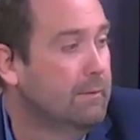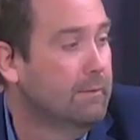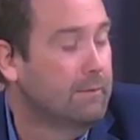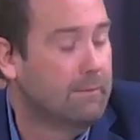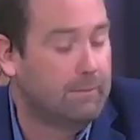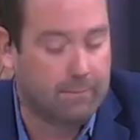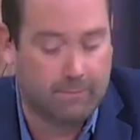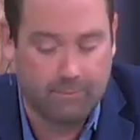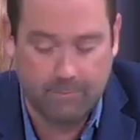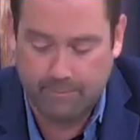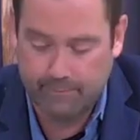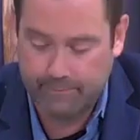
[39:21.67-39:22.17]

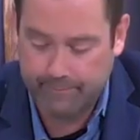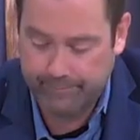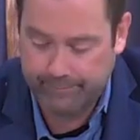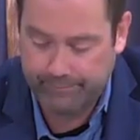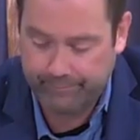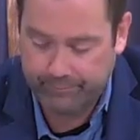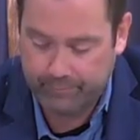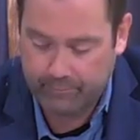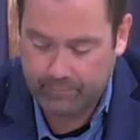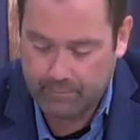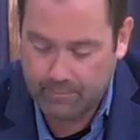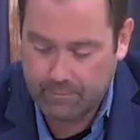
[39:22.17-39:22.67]

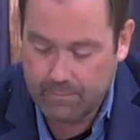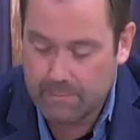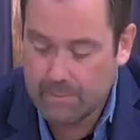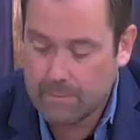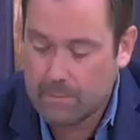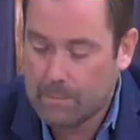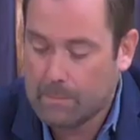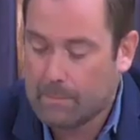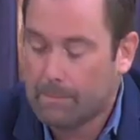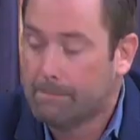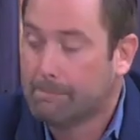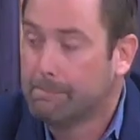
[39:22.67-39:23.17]

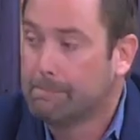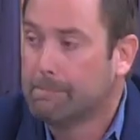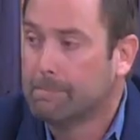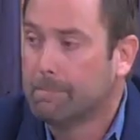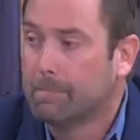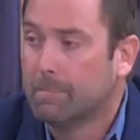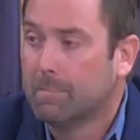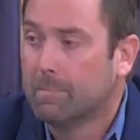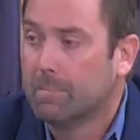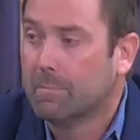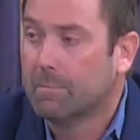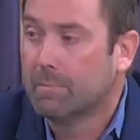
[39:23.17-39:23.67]

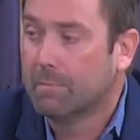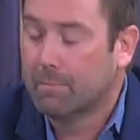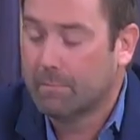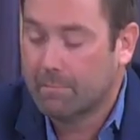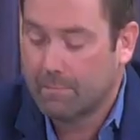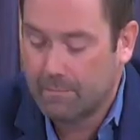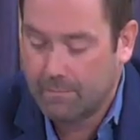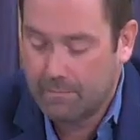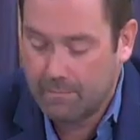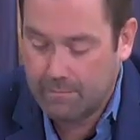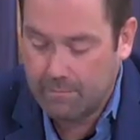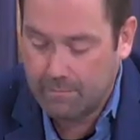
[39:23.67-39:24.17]

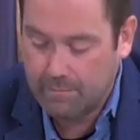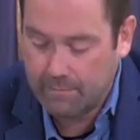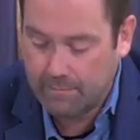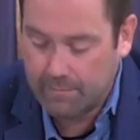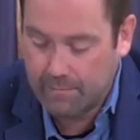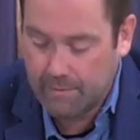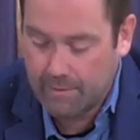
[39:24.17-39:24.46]
No one is speaking in this clip.